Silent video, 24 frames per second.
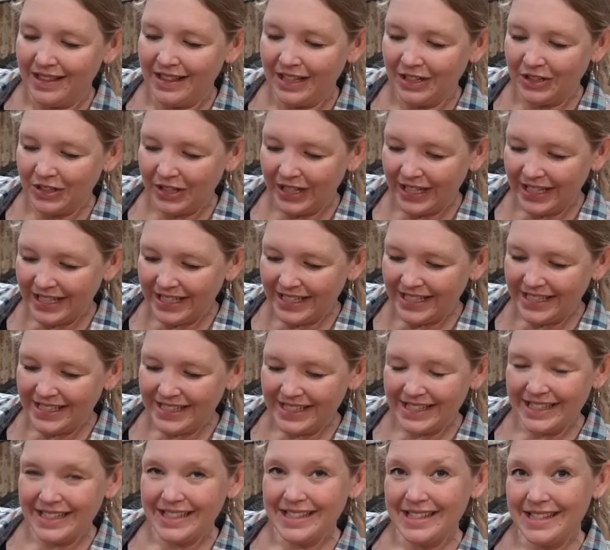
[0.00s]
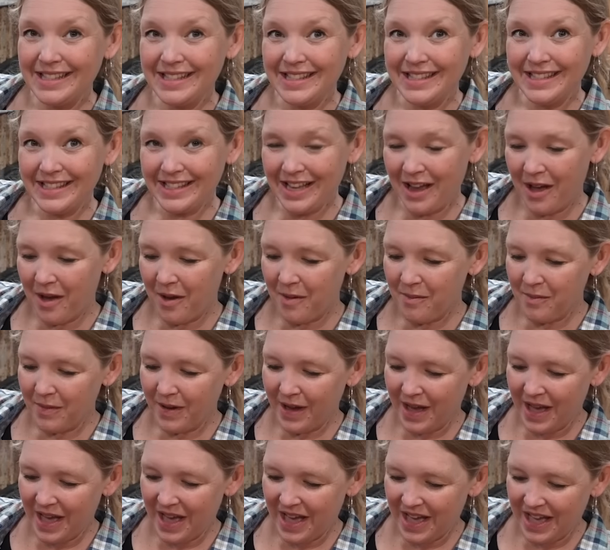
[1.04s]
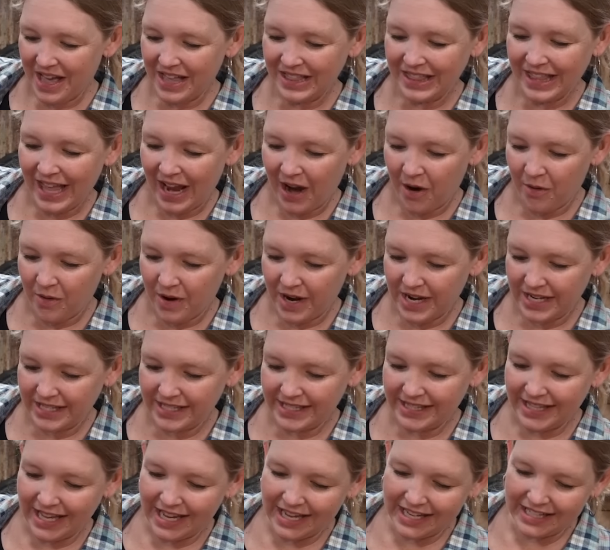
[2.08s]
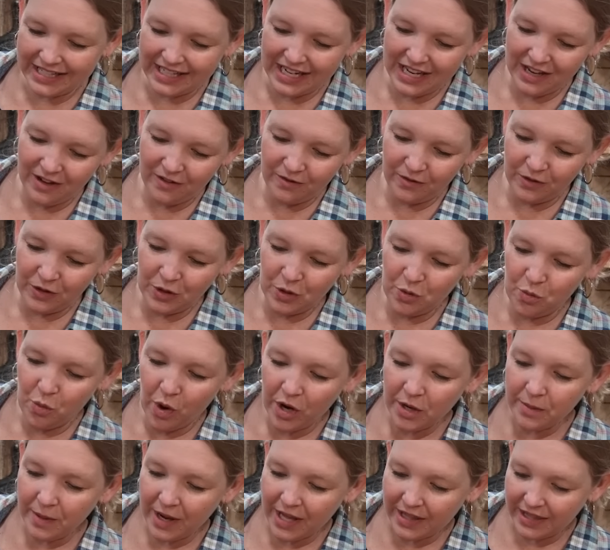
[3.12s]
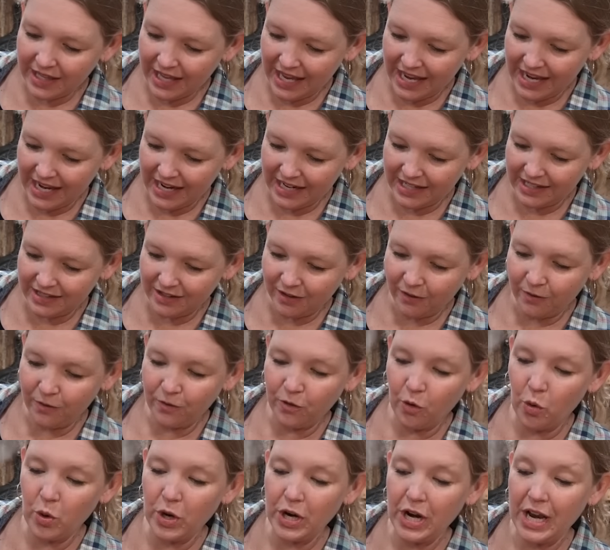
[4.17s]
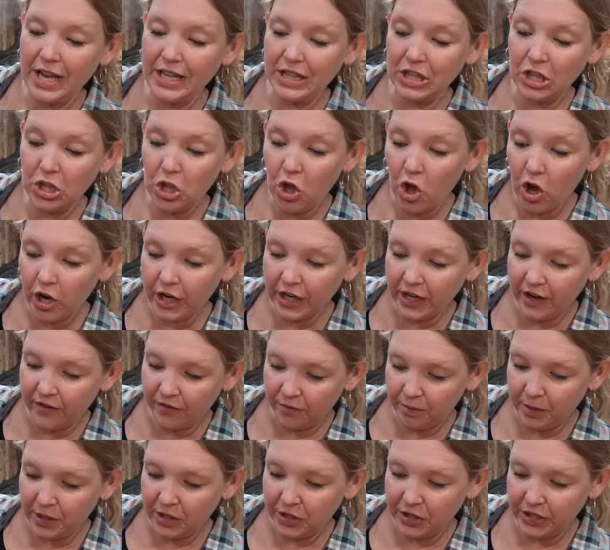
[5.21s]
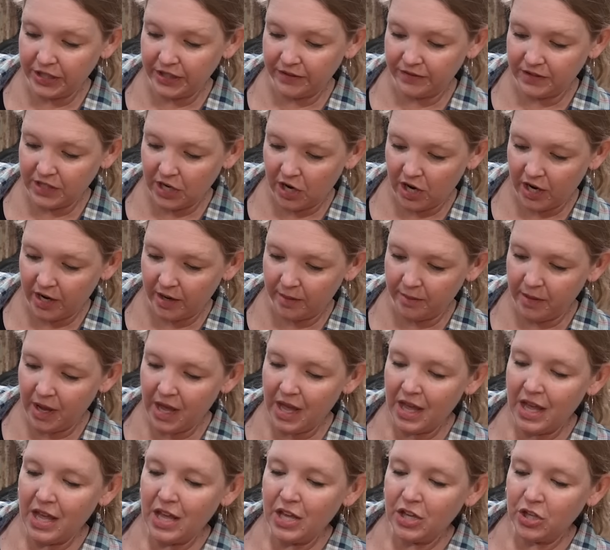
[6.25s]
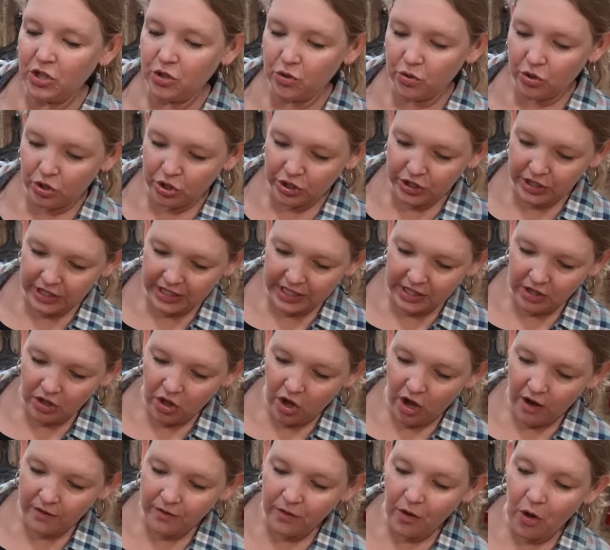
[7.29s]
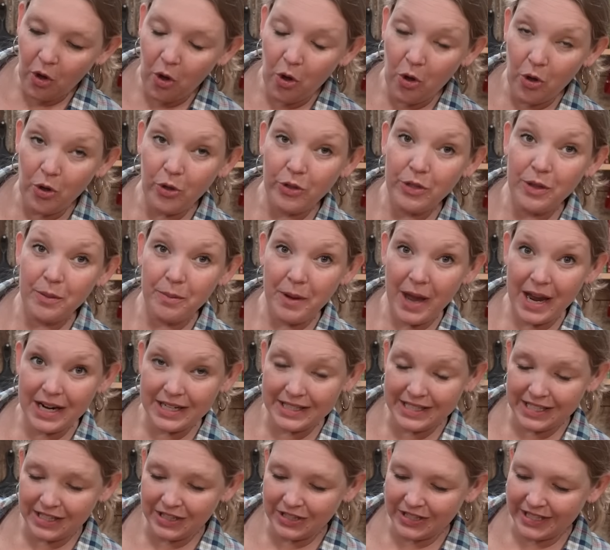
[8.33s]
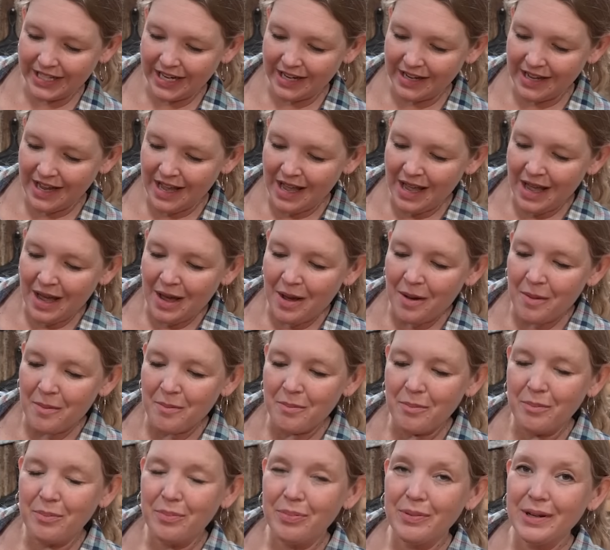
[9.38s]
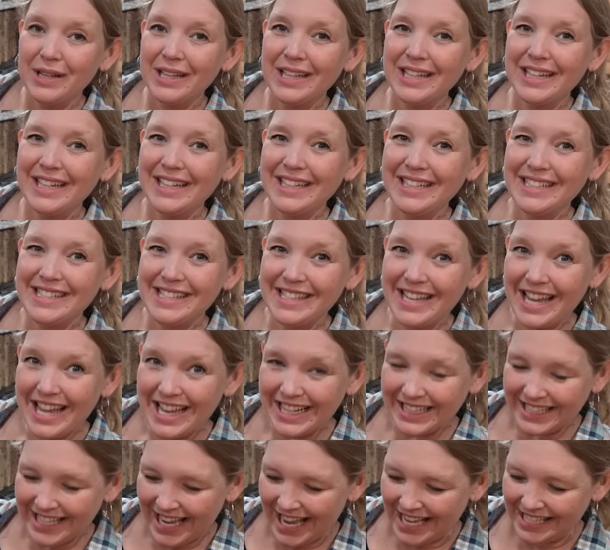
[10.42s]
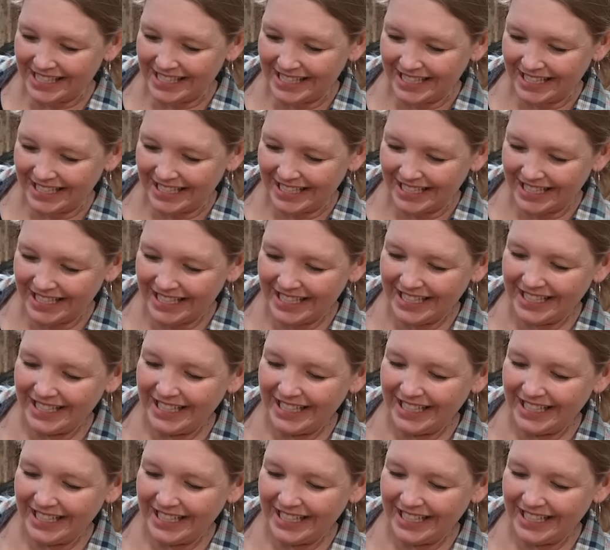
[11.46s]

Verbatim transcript: There is some allowance that if you water bath canned for a long enough period of time, you could kill off all the bacteria, but it's not tested.